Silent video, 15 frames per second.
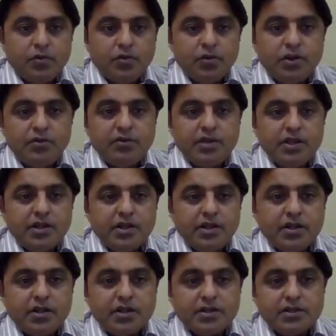We
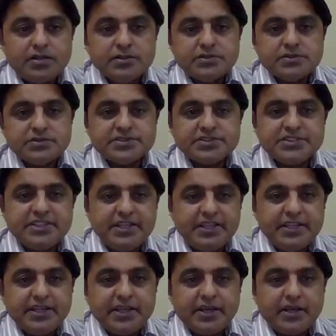will
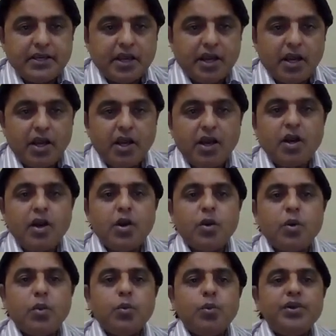see
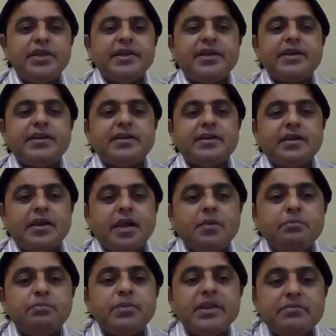how we can
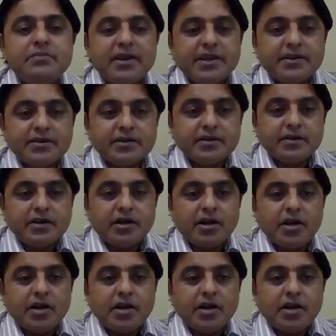implement